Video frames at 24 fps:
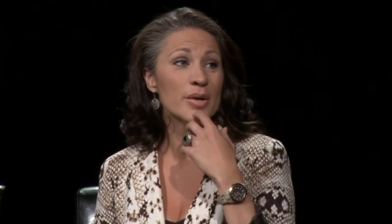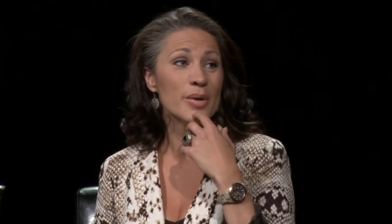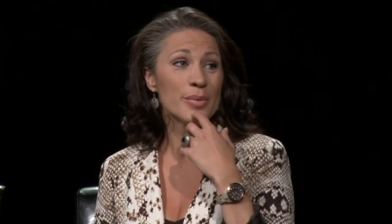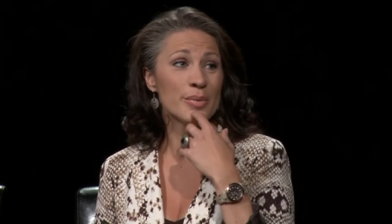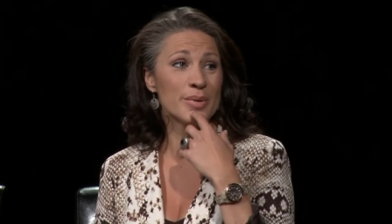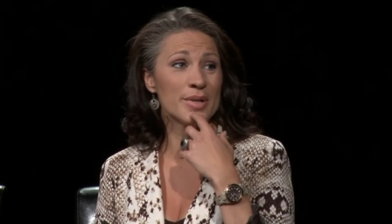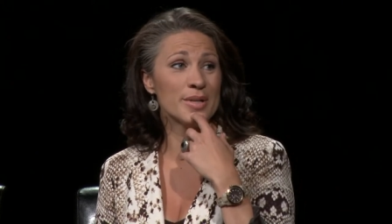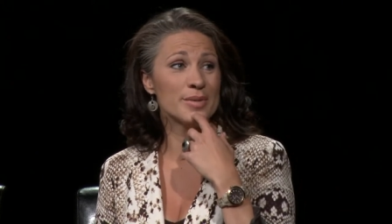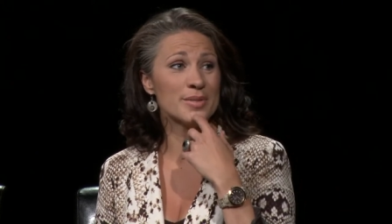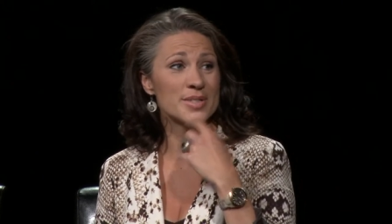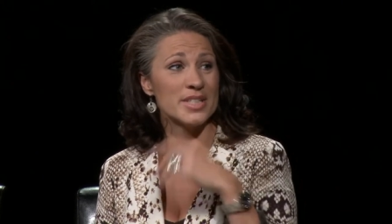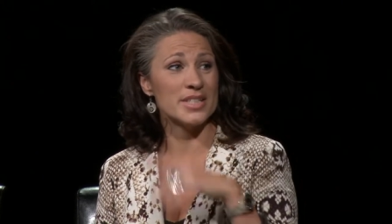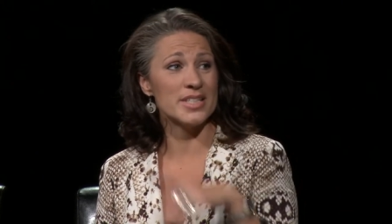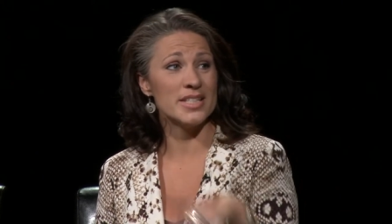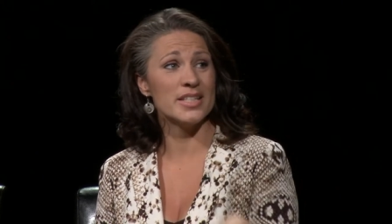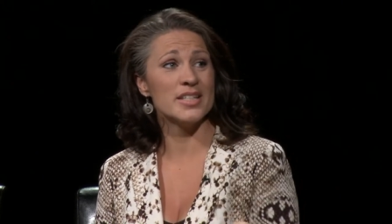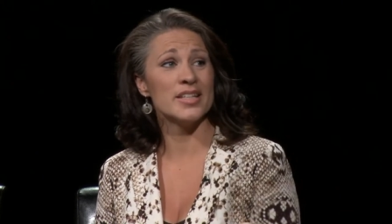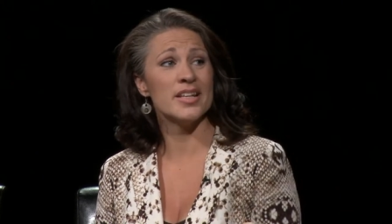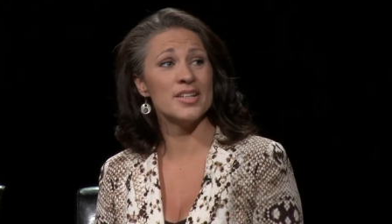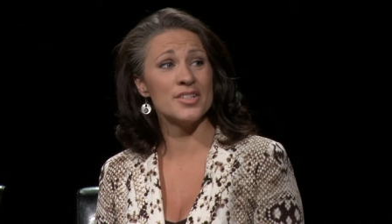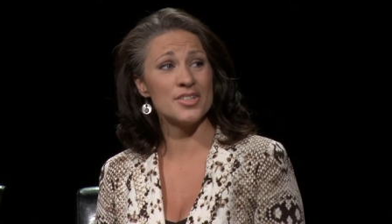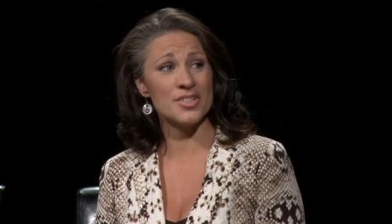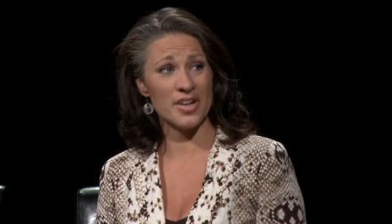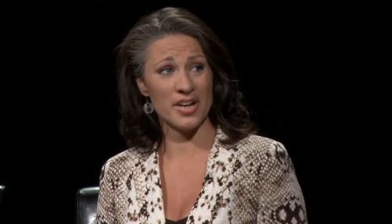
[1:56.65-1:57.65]
when I was a
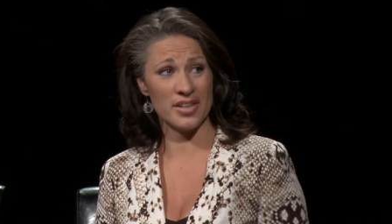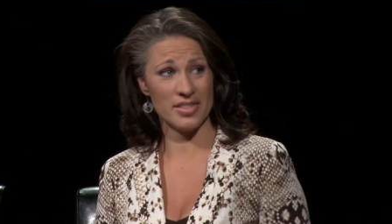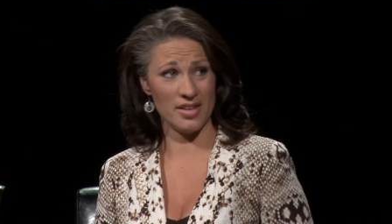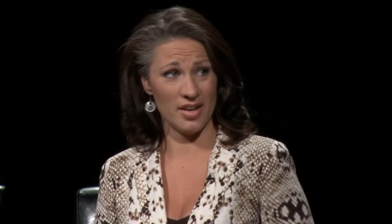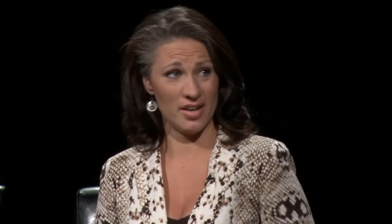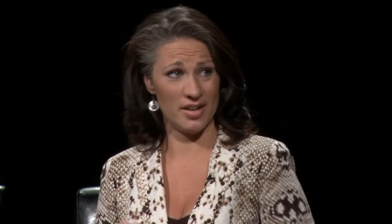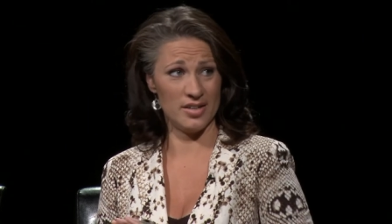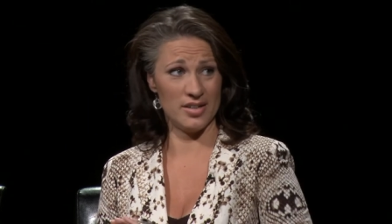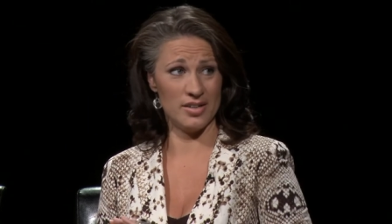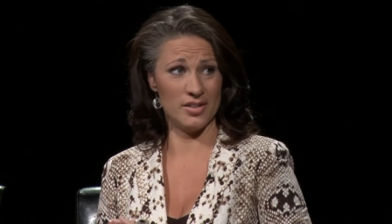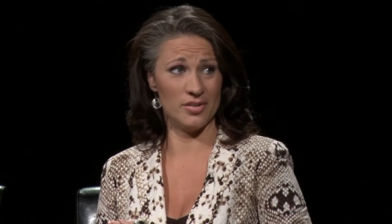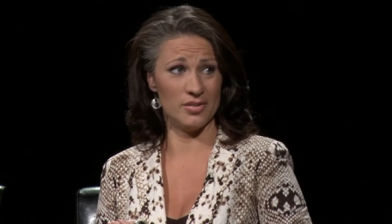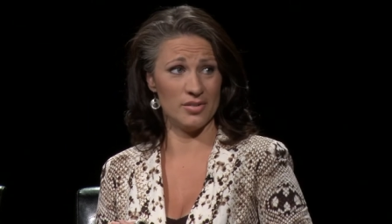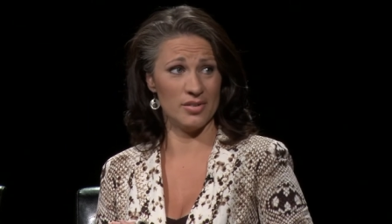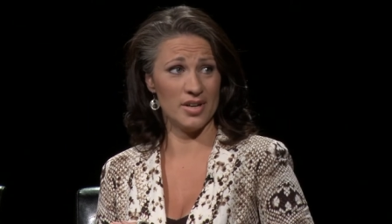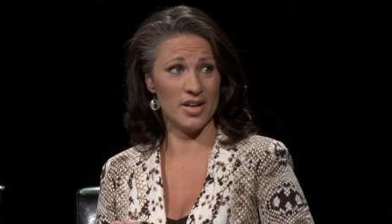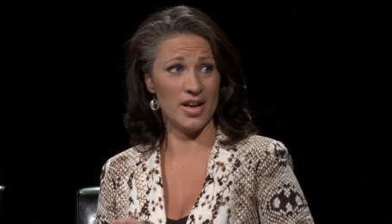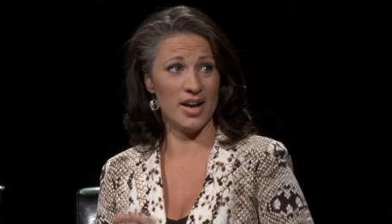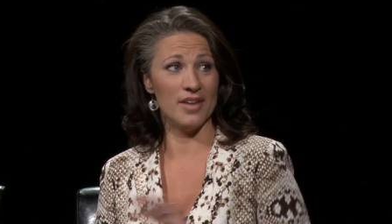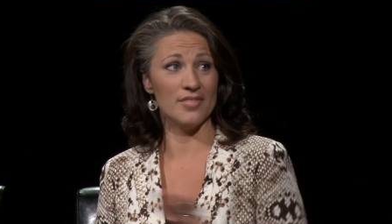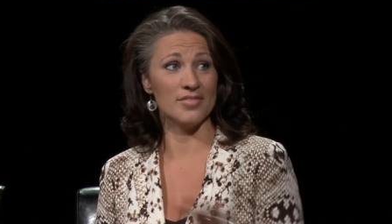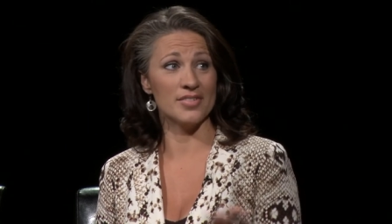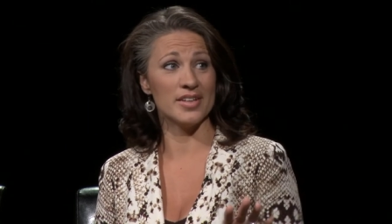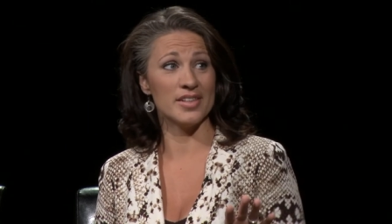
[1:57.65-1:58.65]
teenager, I thought I knew
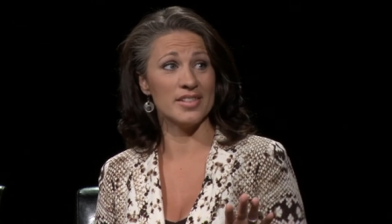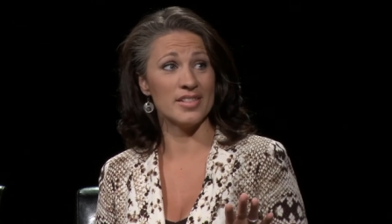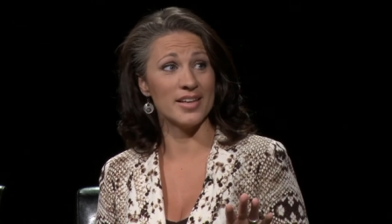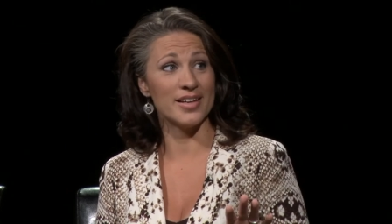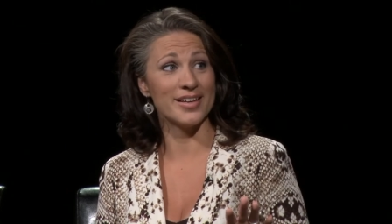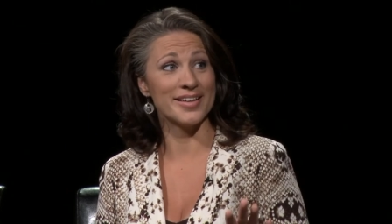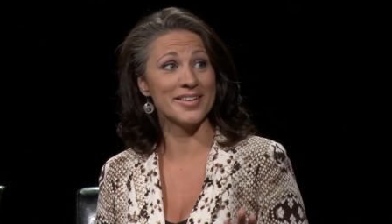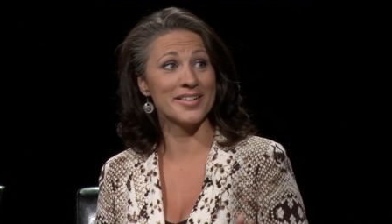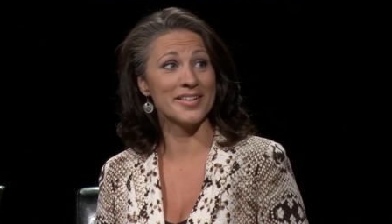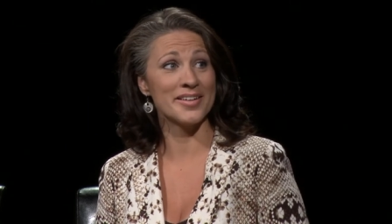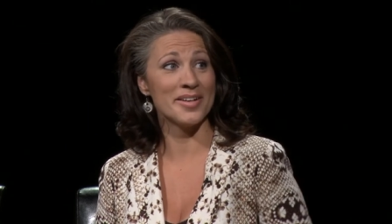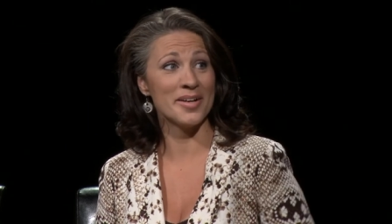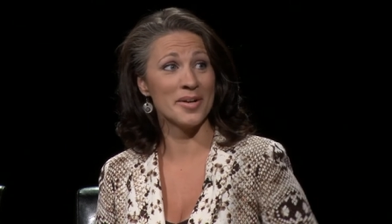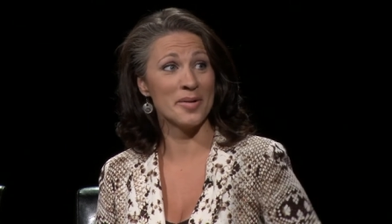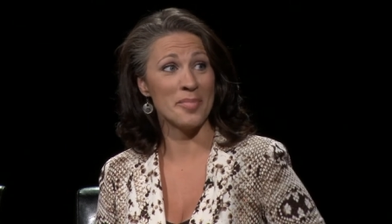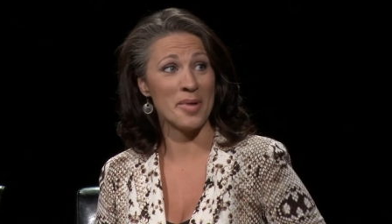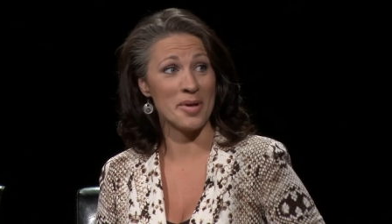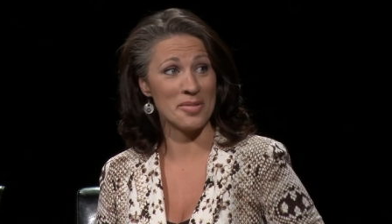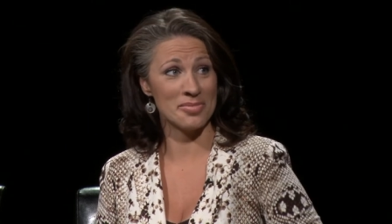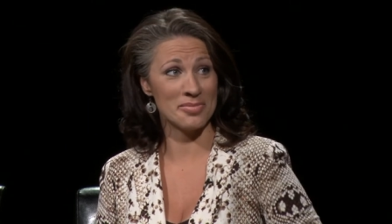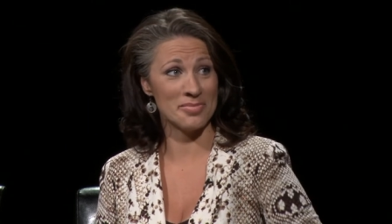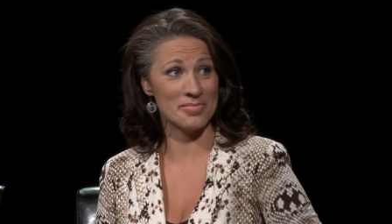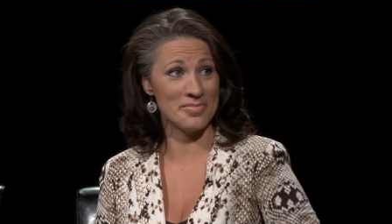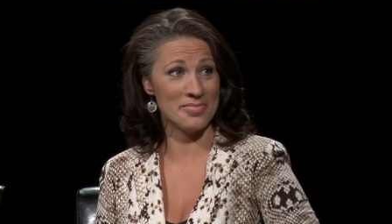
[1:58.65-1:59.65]
everything
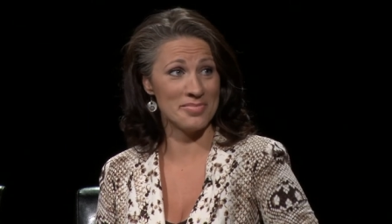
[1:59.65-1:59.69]
about